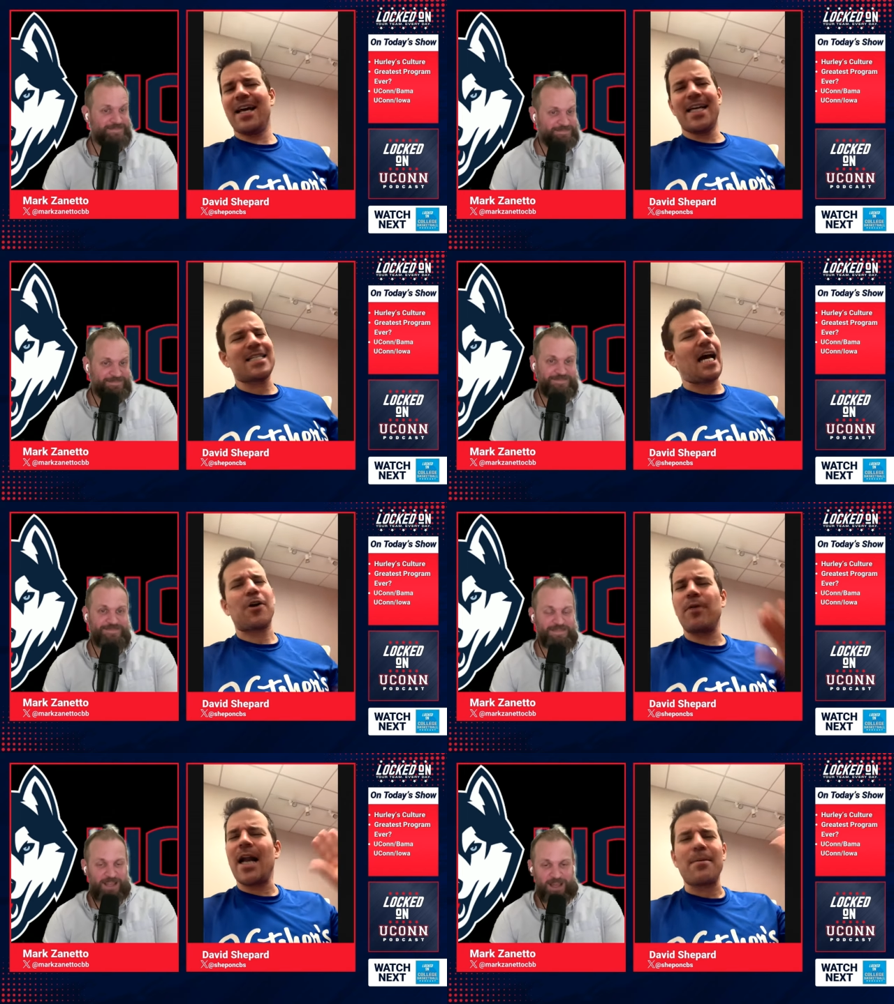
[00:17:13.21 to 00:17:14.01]
Speaker 1: He's got
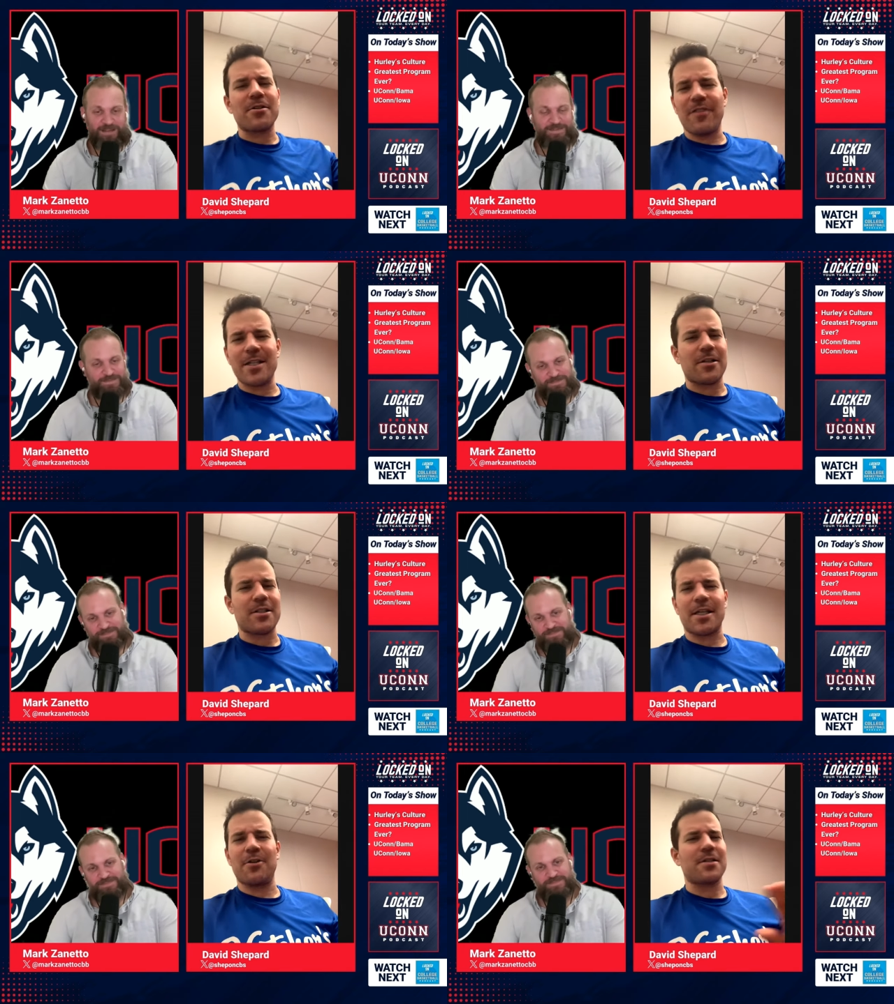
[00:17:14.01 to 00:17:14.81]
great yeah. observational
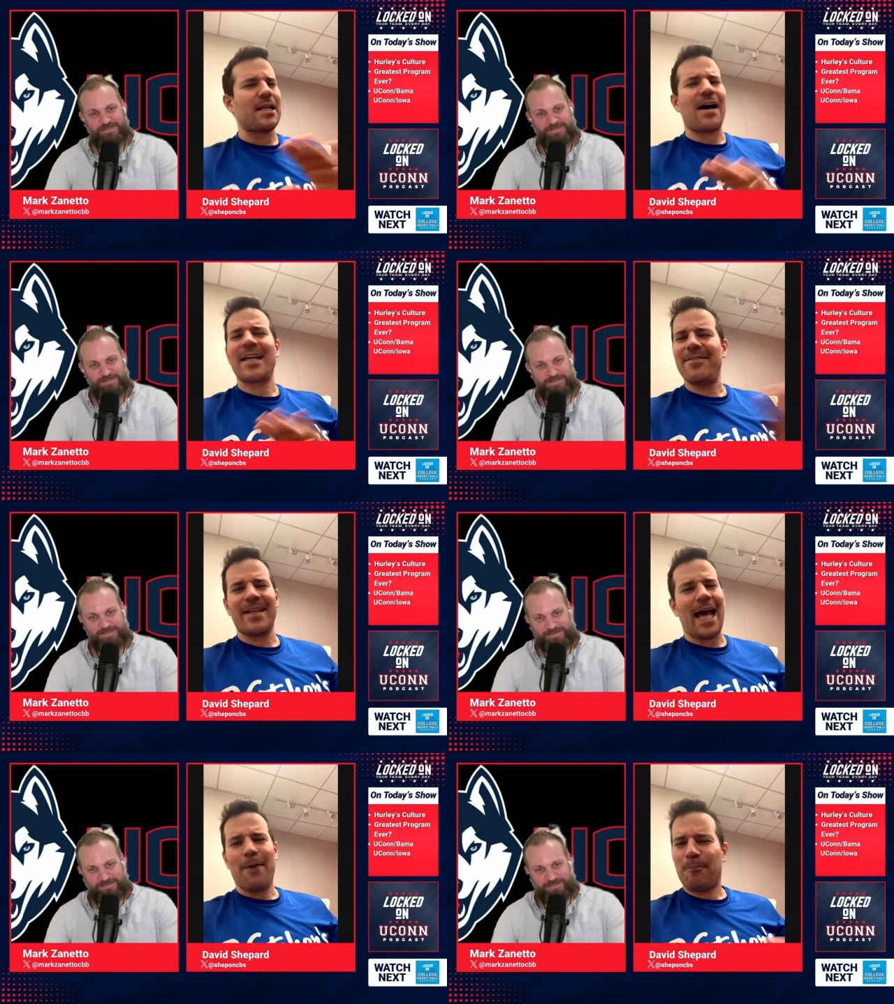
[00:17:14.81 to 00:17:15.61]
skills. I'll give you that.